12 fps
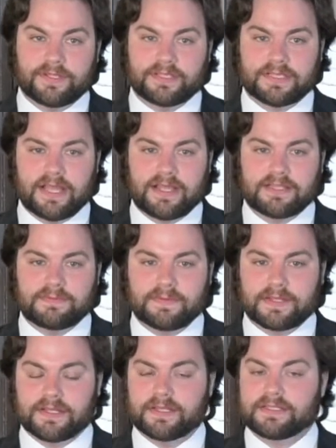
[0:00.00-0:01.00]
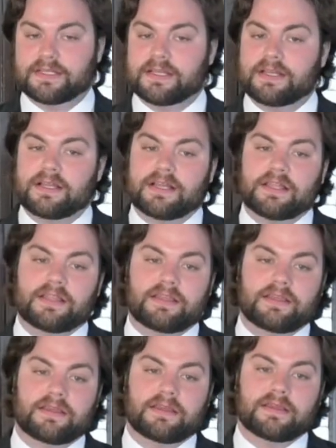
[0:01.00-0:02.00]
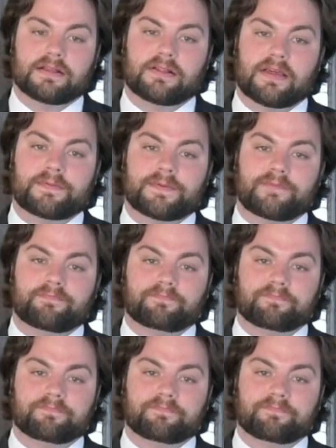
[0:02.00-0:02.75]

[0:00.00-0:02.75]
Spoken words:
in this case because the claimant